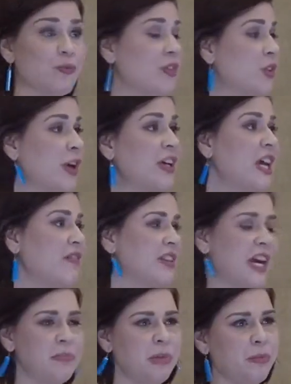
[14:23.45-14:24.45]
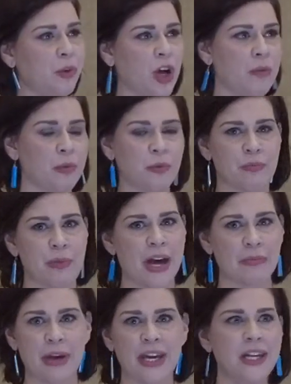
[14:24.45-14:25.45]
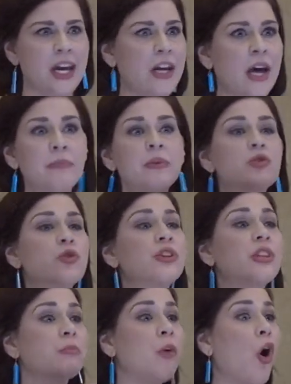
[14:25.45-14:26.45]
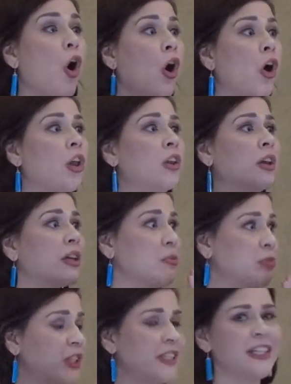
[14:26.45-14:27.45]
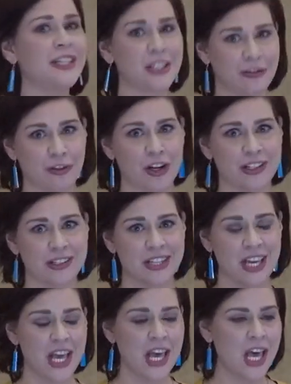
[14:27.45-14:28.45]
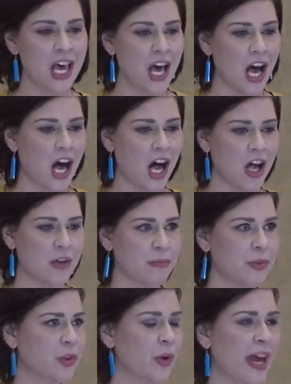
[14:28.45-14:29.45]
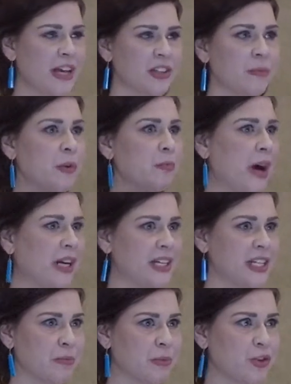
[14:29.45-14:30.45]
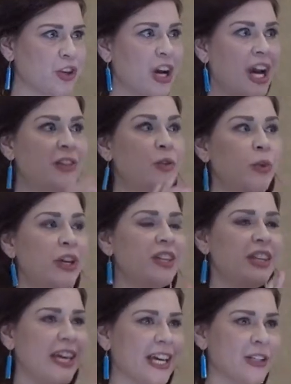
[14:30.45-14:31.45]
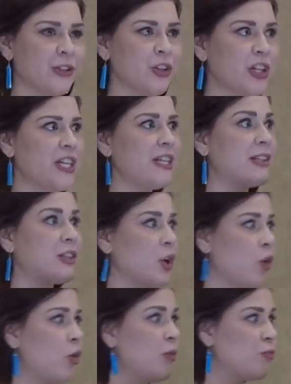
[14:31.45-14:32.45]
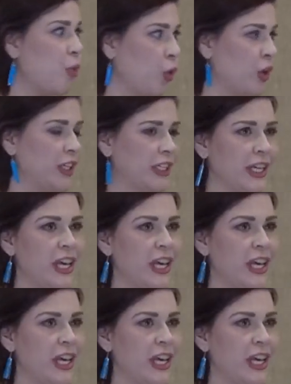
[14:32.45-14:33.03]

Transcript: So I could have 10 people come in with back pain, and I'm going to treat them all completely different. So I ask them their body temperature. And the way that they answer it is so important.